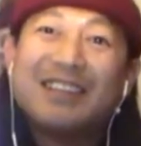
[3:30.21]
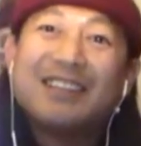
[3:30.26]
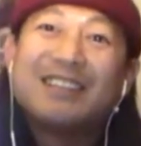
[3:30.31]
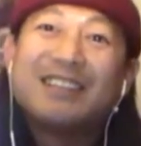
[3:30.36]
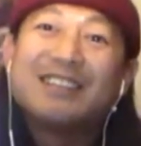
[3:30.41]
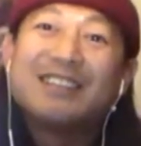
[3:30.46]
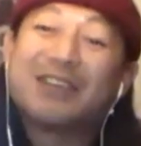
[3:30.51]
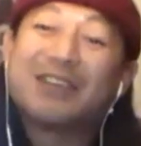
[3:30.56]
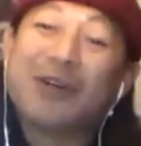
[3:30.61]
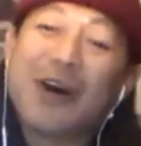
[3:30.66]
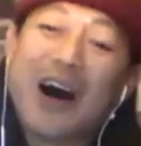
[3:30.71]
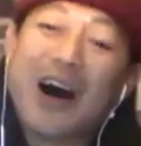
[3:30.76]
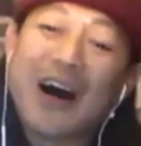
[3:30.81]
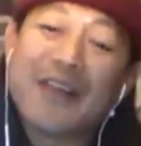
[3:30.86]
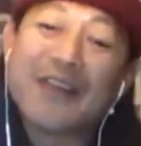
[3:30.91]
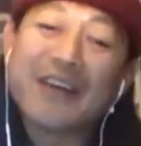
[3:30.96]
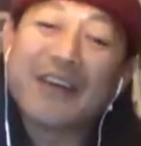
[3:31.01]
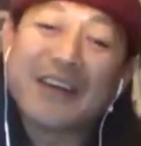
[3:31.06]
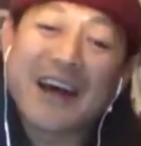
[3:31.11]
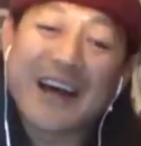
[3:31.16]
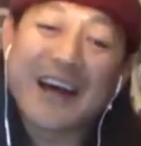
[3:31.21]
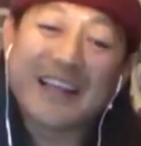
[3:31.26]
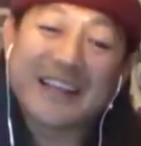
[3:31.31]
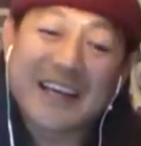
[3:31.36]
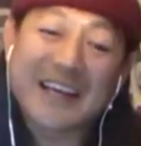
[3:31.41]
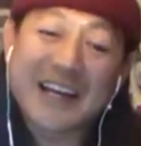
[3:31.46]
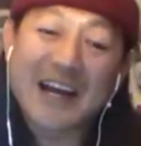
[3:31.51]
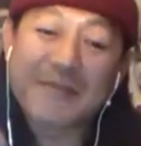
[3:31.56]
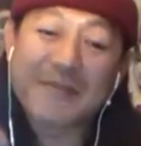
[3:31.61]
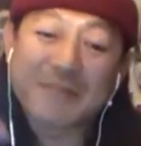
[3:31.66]
So on the night
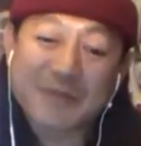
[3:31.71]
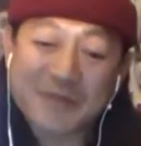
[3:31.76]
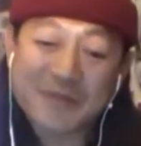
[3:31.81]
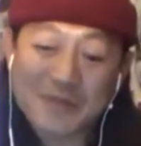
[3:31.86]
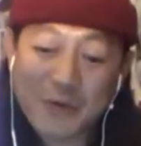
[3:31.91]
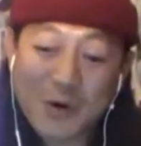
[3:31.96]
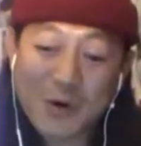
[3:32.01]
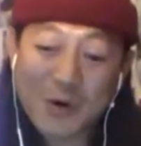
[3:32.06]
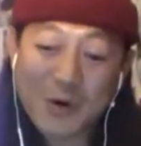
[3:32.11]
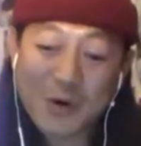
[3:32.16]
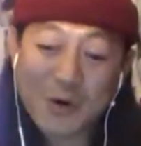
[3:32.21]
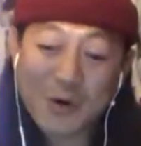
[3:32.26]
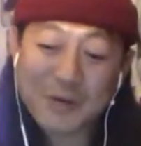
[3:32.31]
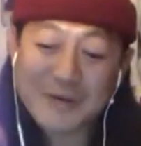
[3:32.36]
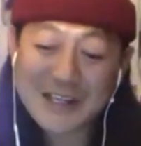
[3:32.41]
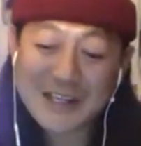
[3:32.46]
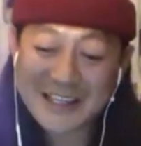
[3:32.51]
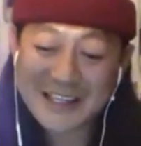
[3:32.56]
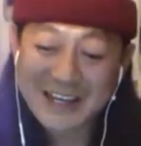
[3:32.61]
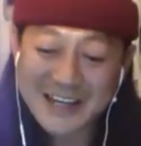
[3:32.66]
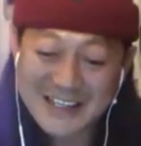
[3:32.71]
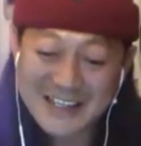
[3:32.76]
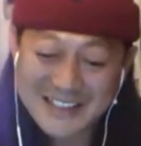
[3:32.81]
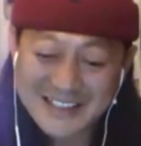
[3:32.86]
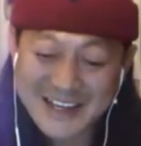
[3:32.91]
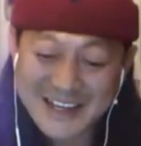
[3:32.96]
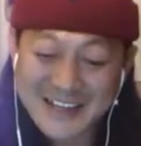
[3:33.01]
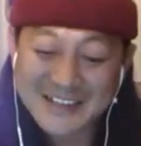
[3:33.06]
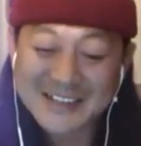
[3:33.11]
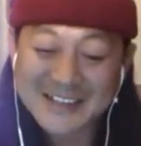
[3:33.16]
that I performed at the Ice
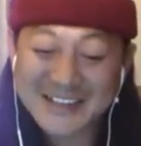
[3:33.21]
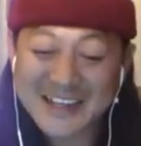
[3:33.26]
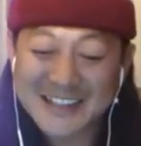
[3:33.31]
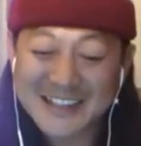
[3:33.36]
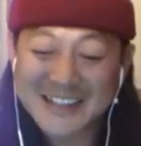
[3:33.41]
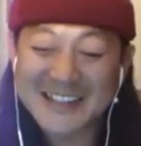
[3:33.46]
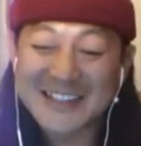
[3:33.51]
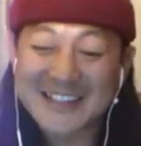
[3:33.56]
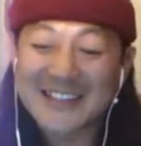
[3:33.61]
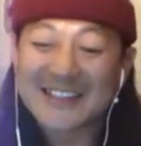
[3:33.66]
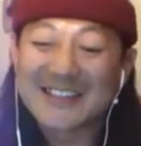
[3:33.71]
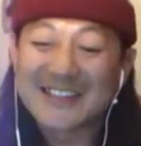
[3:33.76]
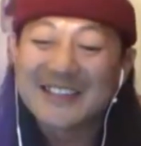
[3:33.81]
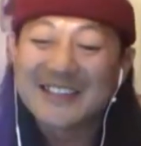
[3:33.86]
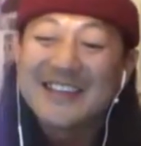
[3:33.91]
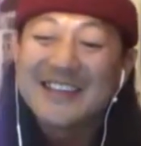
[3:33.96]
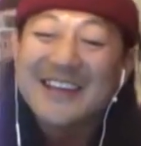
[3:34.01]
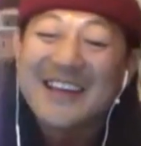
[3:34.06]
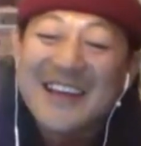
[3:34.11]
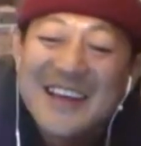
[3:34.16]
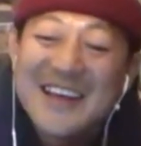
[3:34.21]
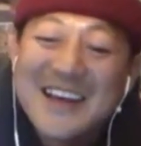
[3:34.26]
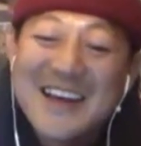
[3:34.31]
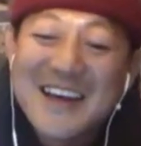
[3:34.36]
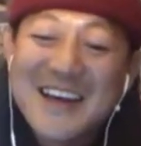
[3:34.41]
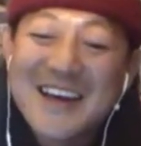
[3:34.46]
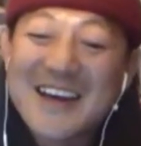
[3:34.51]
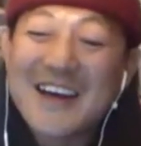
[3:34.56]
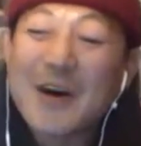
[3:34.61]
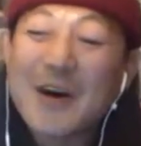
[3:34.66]
House, get this,
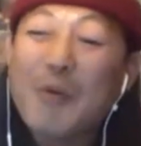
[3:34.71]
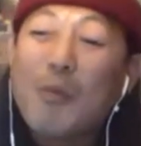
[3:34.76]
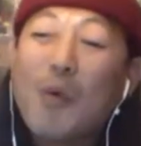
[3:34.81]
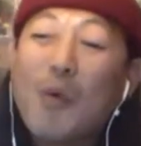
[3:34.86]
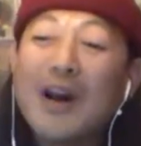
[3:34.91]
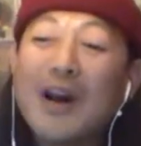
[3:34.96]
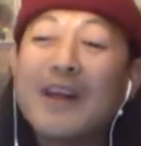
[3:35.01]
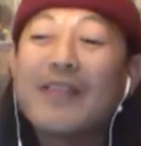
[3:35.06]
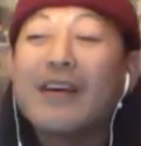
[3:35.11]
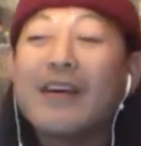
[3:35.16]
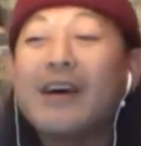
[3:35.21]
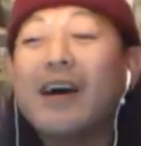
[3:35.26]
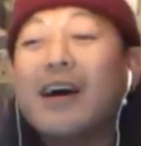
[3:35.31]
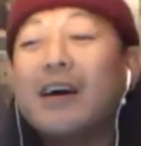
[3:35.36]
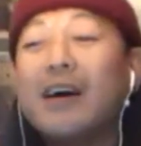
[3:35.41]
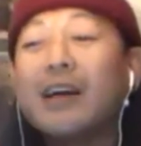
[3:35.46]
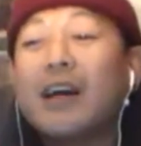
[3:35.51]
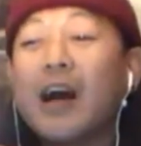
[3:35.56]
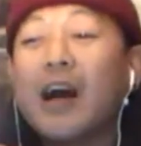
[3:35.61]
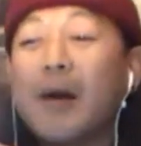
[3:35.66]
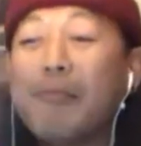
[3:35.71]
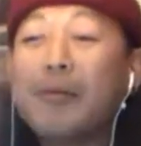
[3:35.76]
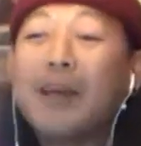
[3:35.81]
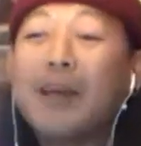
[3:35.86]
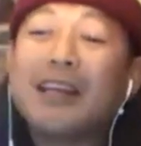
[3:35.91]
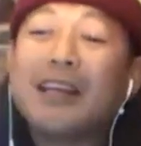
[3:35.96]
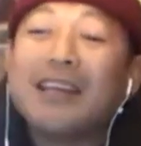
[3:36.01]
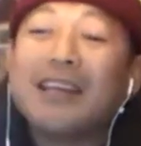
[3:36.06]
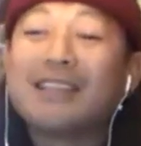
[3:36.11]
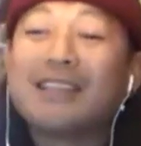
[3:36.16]
one of the
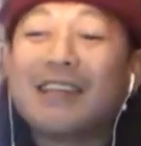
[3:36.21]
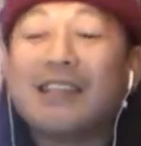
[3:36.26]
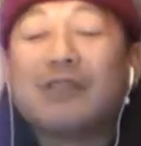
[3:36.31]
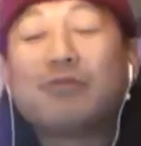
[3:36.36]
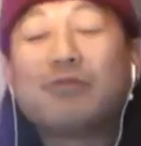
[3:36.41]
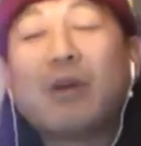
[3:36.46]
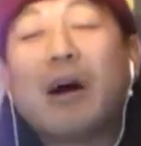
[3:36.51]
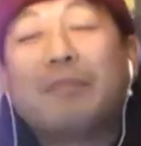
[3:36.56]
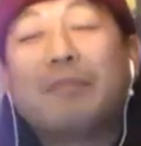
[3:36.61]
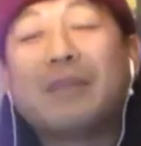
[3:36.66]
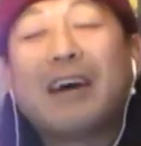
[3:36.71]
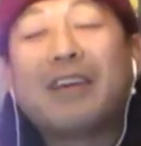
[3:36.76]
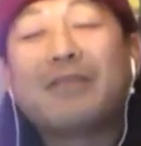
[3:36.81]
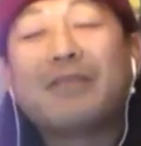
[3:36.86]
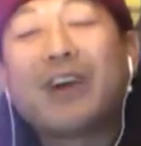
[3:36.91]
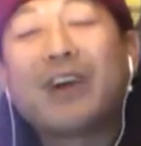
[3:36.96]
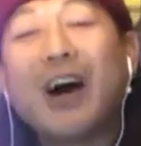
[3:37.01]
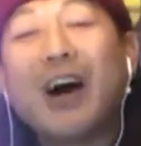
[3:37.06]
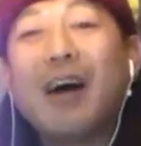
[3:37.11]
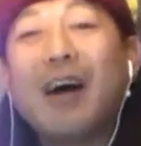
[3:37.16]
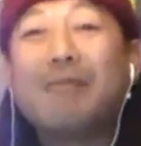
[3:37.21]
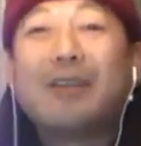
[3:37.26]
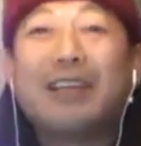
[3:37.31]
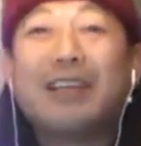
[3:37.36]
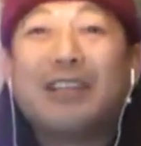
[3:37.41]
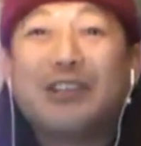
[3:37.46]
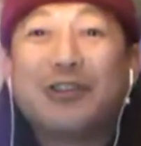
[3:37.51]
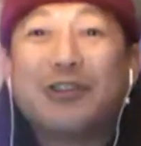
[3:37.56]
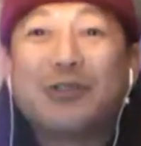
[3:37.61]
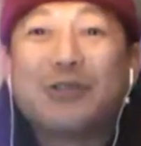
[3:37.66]
comedians had dropped out of comedy
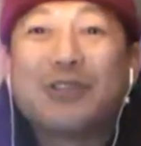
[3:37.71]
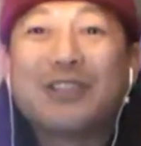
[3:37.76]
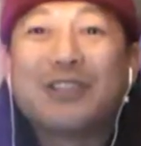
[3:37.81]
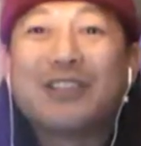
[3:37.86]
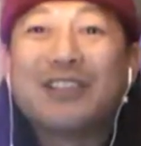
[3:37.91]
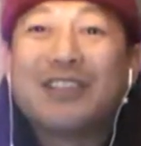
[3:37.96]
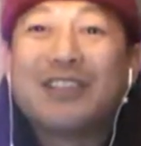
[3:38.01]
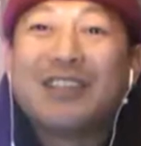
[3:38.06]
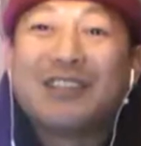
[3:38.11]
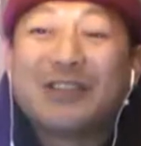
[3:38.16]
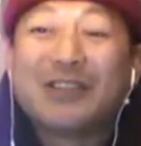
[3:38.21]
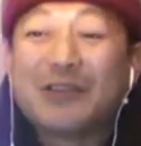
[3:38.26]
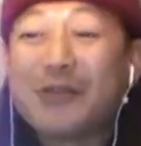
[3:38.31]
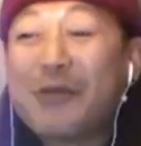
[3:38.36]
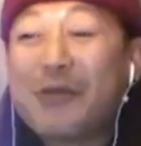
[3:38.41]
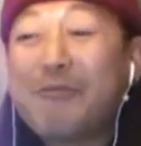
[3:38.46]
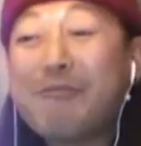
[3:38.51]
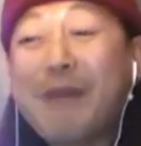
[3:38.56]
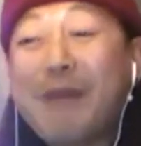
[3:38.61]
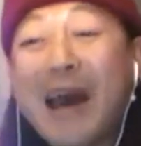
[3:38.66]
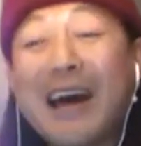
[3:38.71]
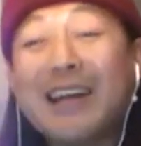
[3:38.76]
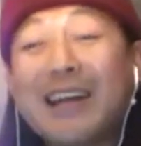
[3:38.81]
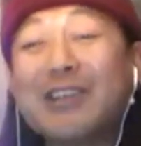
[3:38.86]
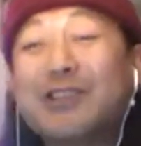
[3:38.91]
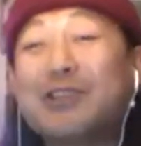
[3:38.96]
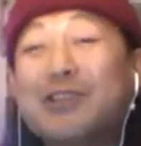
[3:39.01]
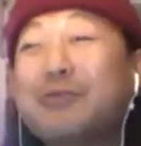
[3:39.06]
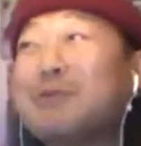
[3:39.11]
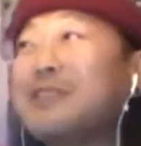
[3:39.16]
juice. So the
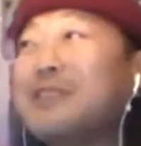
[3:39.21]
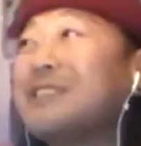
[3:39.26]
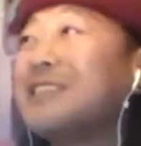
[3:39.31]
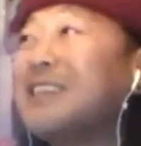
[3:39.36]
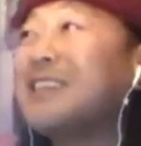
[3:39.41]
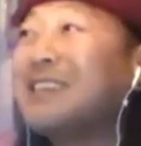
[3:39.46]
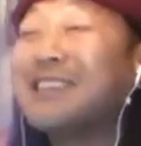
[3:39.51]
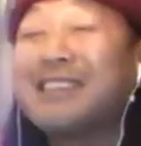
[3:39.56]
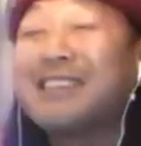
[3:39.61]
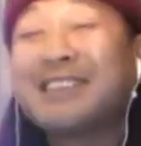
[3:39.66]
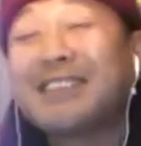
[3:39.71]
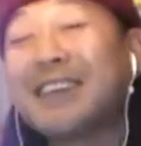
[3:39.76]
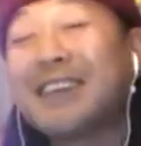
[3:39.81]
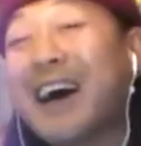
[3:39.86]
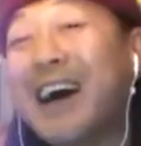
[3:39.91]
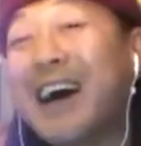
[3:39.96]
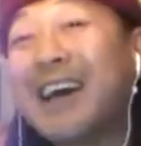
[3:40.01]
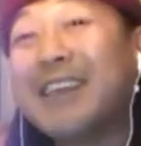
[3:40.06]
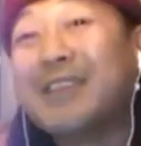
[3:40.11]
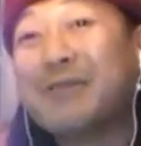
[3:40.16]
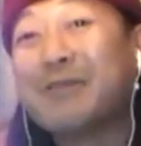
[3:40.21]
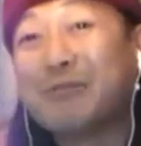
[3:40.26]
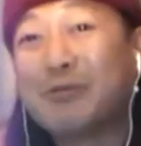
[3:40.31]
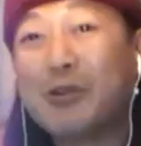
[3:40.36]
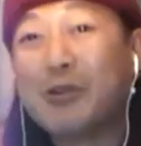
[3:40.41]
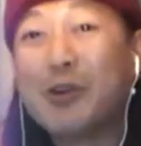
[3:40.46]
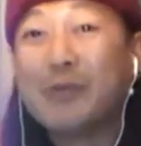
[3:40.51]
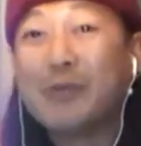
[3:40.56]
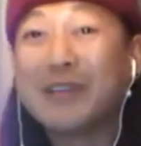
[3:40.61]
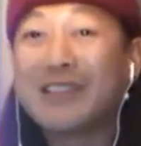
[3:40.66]
manager was inside the
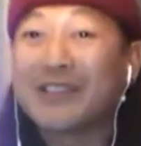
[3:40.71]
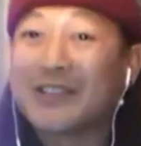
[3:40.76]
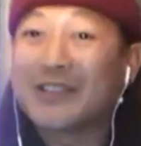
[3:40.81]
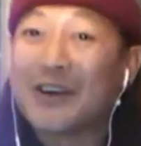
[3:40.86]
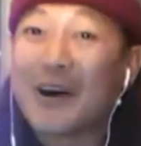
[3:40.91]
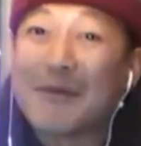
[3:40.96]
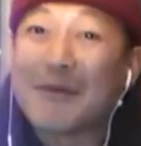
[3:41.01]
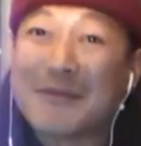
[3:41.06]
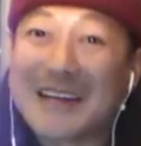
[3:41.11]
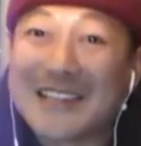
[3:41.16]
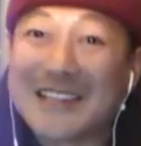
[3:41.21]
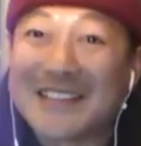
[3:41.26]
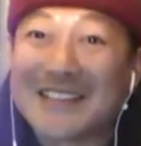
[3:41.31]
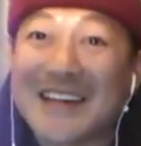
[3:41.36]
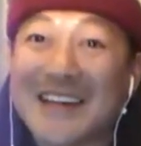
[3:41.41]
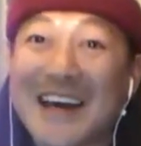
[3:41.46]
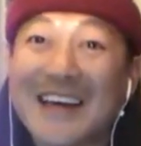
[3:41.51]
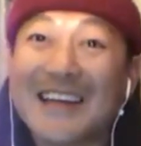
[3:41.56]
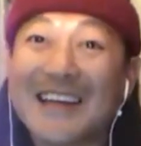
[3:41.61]
room and saw my set.